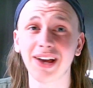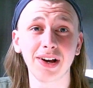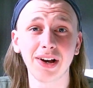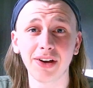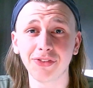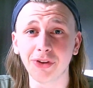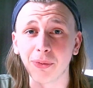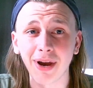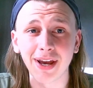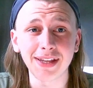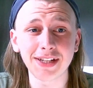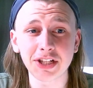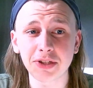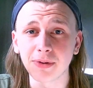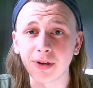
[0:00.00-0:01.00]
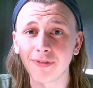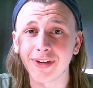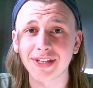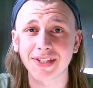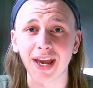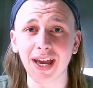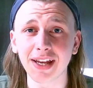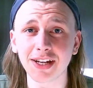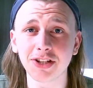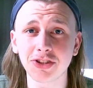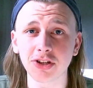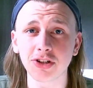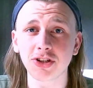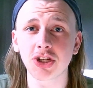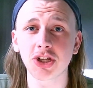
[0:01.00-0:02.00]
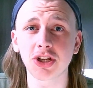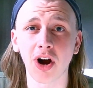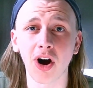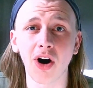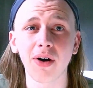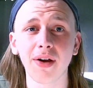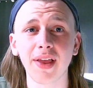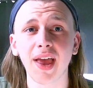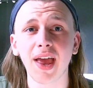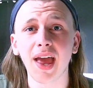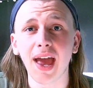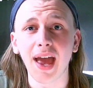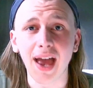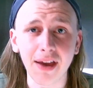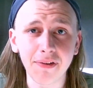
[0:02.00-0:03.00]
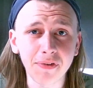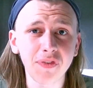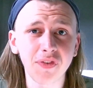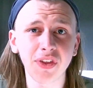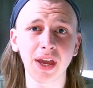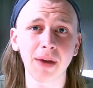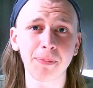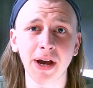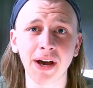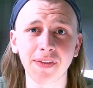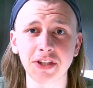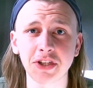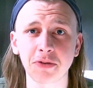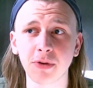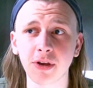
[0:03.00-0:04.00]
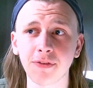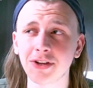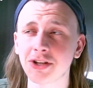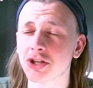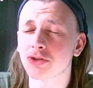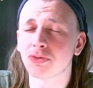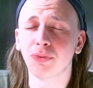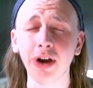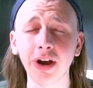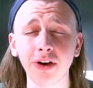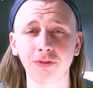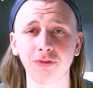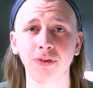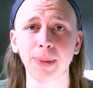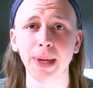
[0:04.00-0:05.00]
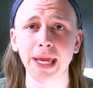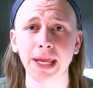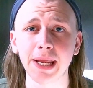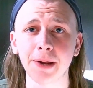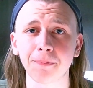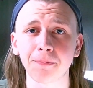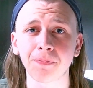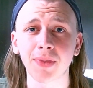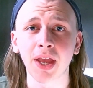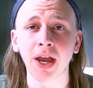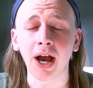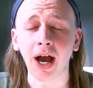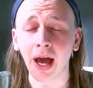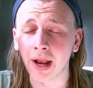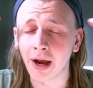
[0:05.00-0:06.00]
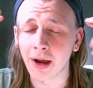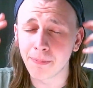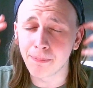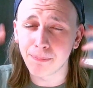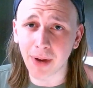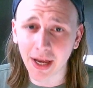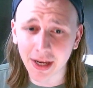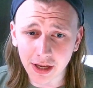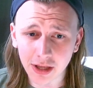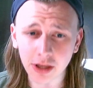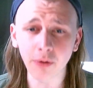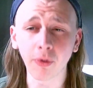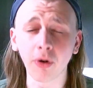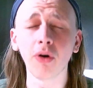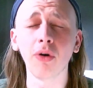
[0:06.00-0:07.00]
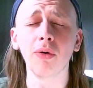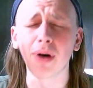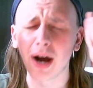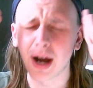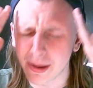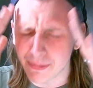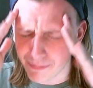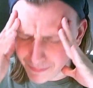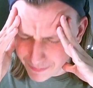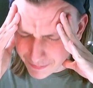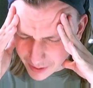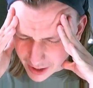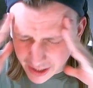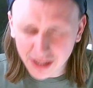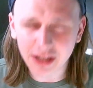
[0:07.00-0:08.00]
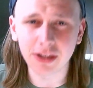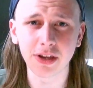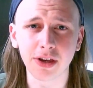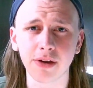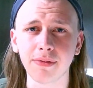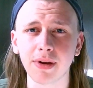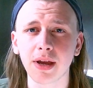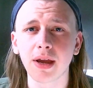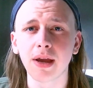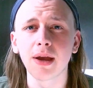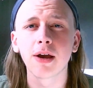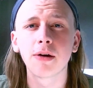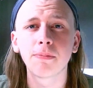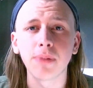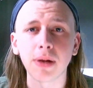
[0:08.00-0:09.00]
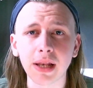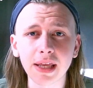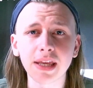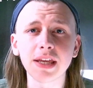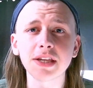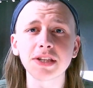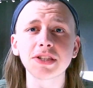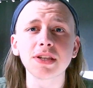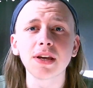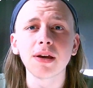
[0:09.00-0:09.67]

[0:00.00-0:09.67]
the way this movie is edited, shot, everything about this movie just worked for me. And I'm begging you all, I'm begging you, please